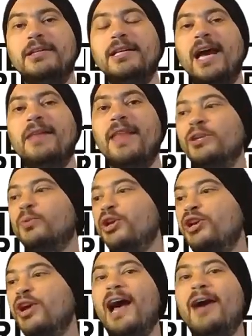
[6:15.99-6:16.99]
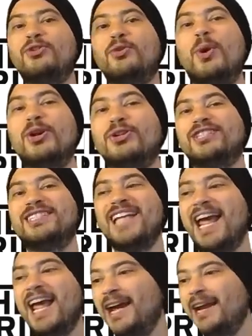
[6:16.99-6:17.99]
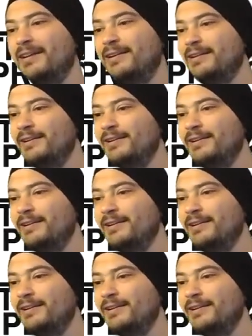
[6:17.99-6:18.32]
And that's what you have to understand.